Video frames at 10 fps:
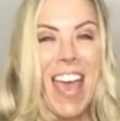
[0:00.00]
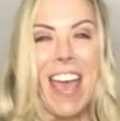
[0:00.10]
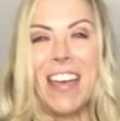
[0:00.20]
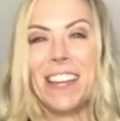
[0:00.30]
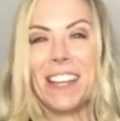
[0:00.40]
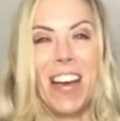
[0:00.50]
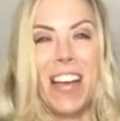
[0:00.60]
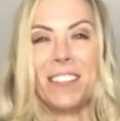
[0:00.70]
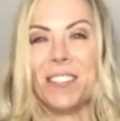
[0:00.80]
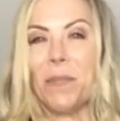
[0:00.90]
And
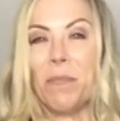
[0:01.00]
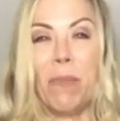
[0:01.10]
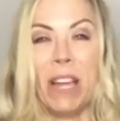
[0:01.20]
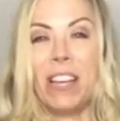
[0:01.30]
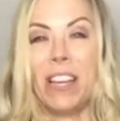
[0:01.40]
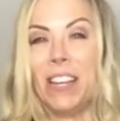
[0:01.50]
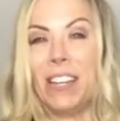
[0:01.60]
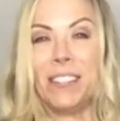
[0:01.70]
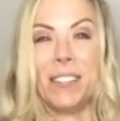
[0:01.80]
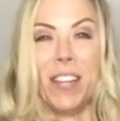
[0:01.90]
guys, Micah
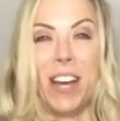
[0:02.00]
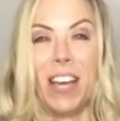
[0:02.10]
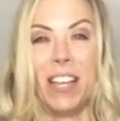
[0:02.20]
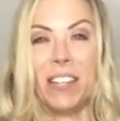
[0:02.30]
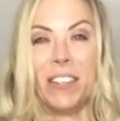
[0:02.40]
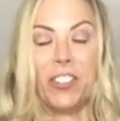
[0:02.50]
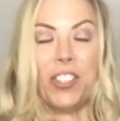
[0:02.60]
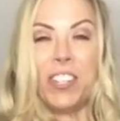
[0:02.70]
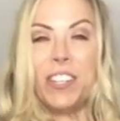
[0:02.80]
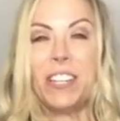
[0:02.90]
is not
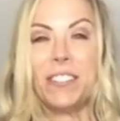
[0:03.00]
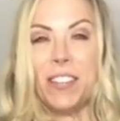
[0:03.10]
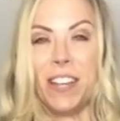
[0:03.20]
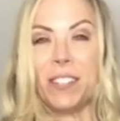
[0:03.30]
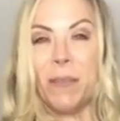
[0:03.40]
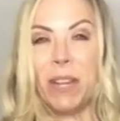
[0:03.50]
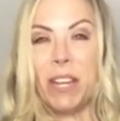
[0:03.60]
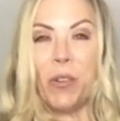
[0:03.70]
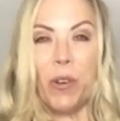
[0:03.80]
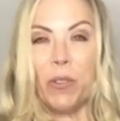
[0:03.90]
somebody
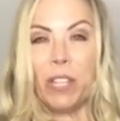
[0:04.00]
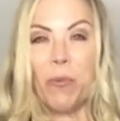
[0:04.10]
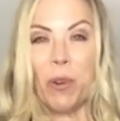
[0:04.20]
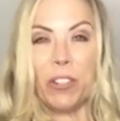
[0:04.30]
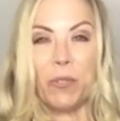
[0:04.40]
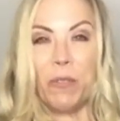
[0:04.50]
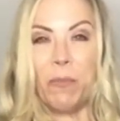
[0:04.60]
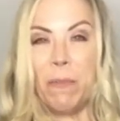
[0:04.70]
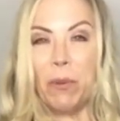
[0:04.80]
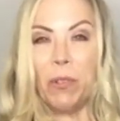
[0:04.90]
who only works with
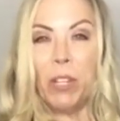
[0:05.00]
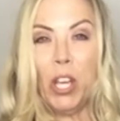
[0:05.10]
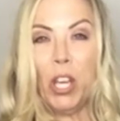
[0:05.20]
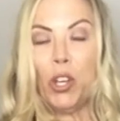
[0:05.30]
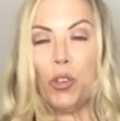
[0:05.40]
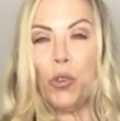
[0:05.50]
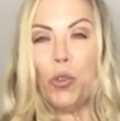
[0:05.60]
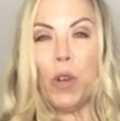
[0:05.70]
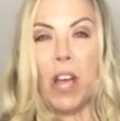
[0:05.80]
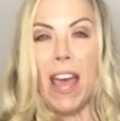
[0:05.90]
people
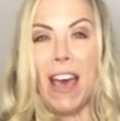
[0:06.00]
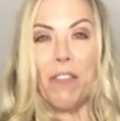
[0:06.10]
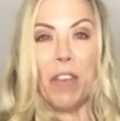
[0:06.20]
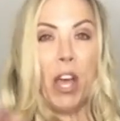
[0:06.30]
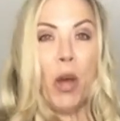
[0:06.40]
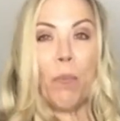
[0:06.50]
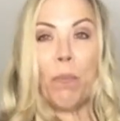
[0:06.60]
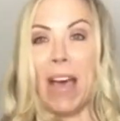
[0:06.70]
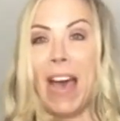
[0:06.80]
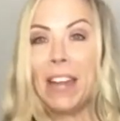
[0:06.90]
who have
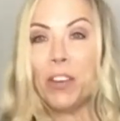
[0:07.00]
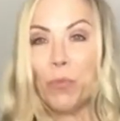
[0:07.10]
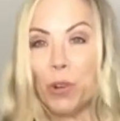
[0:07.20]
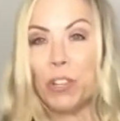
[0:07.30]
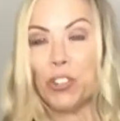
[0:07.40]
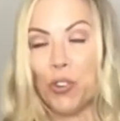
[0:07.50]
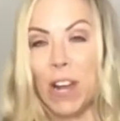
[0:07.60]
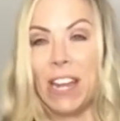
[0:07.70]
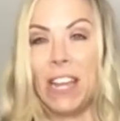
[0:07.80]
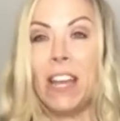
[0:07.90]
bad and ruined
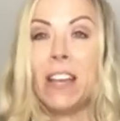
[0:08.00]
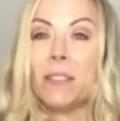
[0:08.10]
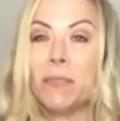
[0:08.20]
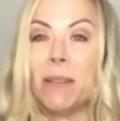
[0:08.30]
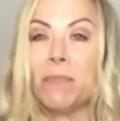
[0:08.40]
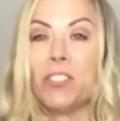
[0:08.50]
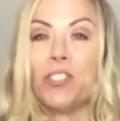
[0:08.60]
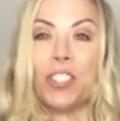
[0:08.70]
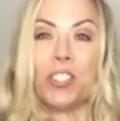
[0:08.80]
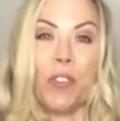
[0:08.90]
credit. Sometimes it's
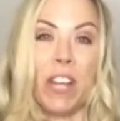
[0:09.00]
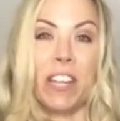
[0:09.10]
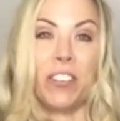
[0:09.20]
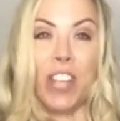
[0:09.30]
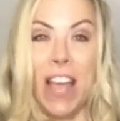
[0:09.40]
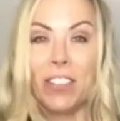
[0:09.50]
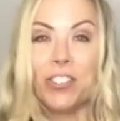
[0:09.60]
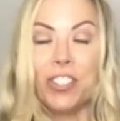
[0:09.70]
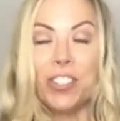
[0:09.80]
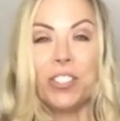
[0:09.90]
just credit
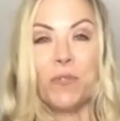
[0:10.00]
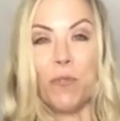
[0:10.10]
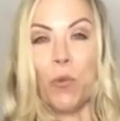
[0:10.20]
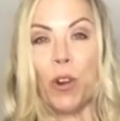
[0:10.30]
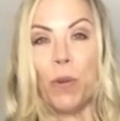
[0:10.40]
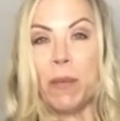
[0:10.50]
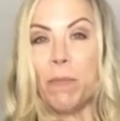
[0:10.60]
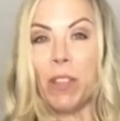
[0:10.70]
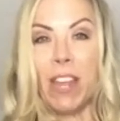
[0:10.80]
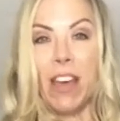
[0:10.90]
challenges for
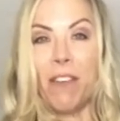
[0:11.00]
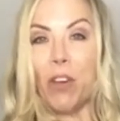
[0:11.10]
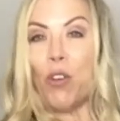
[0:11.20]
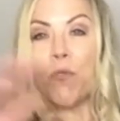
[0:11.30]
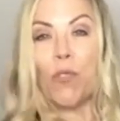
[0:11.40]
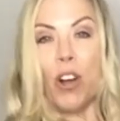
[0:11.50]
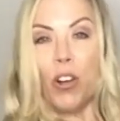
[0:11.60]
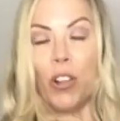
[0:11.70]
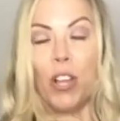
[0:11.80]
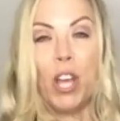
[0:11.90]
people that have
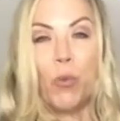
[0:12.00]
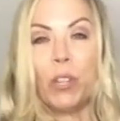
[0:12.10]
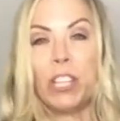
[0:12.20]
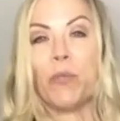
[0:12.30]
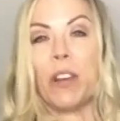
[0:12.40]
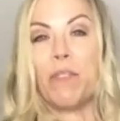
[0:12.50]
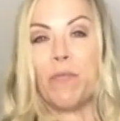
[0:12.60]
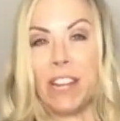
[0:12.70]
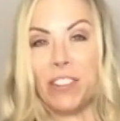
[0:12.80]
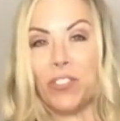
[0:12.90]
overall really great
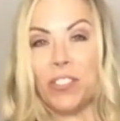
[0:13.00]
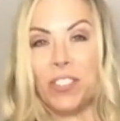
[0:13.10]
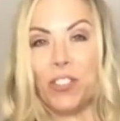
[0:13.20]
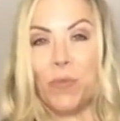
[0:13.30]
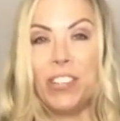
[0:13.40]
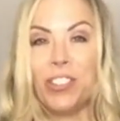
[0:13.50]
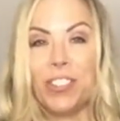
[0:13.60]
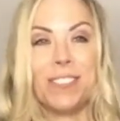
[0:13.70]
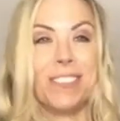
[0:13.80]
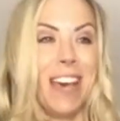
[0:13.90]
financial
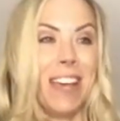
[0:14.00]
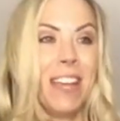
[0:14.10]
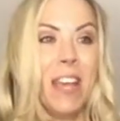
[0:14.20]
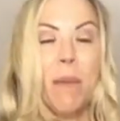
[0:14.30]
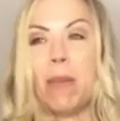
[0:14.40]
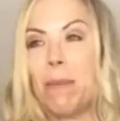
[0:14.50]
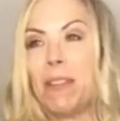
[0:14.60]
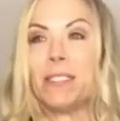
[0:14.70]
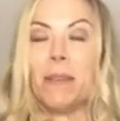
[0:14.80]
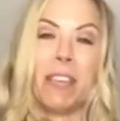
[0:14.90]
situations that maybe
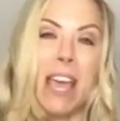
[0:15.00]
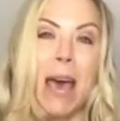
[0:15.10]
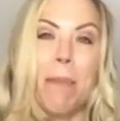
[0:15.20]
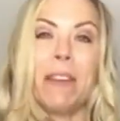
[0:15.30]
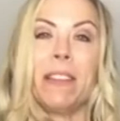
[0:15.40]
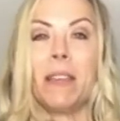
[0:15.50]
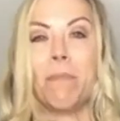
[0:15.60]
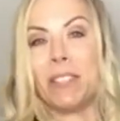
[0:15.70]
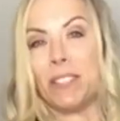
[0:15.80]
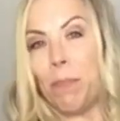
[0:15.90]
something happened and they
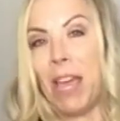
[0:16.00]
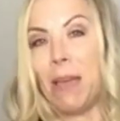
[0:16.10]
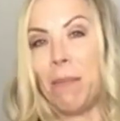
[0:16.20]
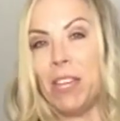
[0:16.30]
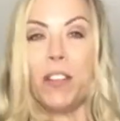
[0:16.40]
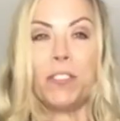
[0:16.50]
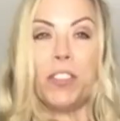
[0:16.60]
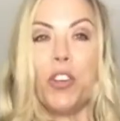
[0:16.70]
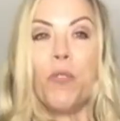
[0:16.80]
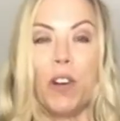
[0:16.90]
missed a payment to
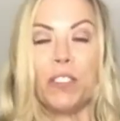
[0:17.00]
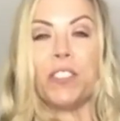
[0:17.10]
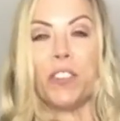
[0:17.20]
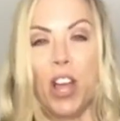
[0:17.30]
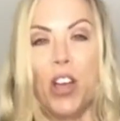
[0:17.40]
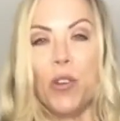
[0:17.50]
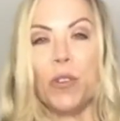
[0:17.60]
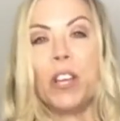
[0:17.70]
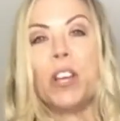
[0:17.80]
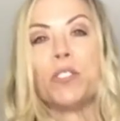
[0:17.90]
no fault of their
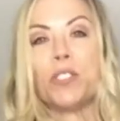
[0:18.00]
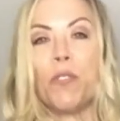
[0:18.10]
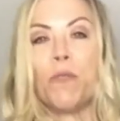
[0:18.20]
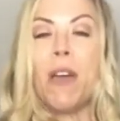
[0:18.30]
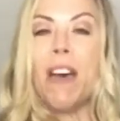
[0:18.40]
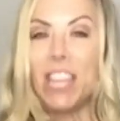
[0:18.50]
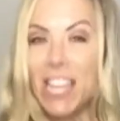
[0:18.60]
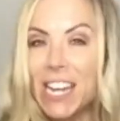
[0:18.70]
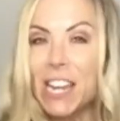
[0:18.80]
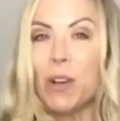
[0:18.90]
own. So if you have
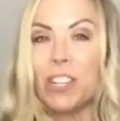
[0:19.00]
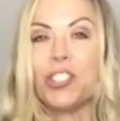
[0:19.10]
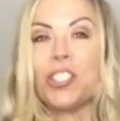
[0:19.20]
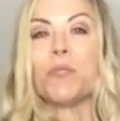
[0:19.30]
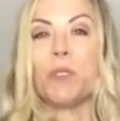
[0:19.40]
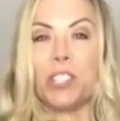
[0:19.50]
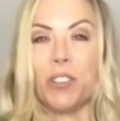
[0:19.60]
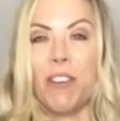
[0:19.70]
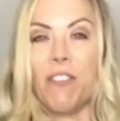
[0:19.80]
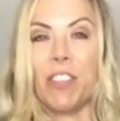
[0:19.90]
any questions
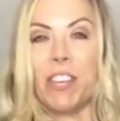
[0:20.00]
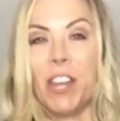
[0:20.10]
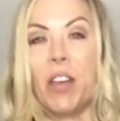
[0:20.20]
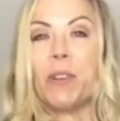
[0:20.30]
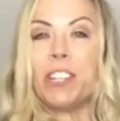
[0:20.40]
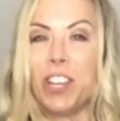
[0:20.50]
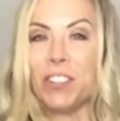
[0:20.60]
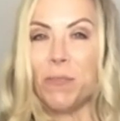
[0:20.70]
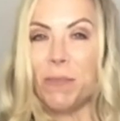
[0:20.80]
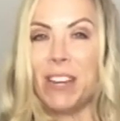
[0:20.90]
whatsoever, then reach out
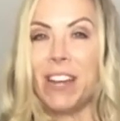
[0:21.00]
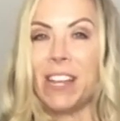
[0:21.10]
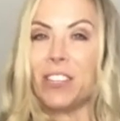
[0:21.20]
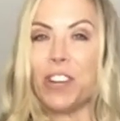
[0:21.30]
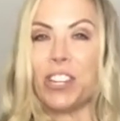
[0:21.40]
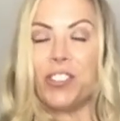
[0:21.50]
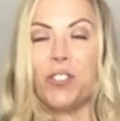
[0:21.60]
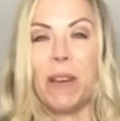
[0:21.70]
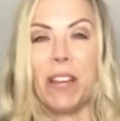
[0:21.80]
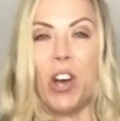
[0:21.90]
to me and I can direct you to
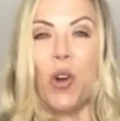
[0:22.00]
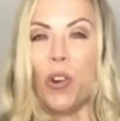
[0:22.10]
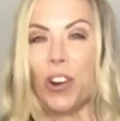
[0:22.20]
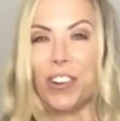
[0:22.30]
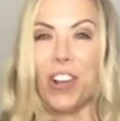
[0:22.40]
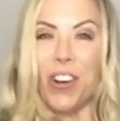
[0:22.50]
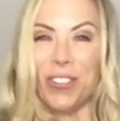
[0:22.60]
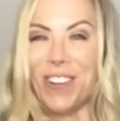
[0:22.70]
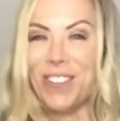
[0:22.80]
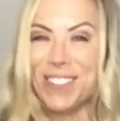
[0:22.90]
Micah or call
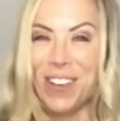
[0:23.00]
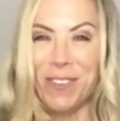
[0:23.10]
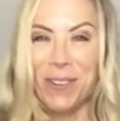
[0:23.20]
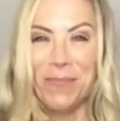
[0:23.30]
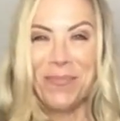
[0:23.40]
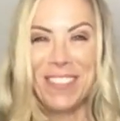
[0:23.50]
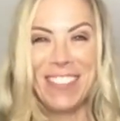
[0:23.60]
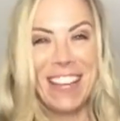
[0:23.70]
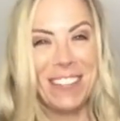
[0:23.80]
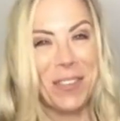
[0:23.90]
her on her cell phone.
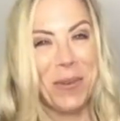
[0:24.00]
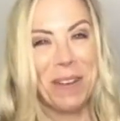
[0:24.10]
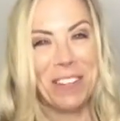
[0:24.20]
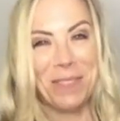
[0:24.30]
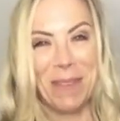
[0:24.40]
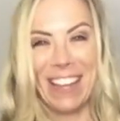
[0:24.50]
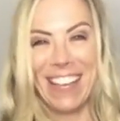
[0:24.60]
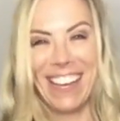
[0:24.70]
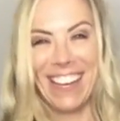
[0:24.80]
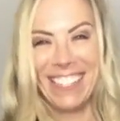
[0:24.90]
Thanks so much,
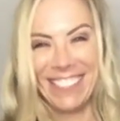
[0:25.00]
Micah.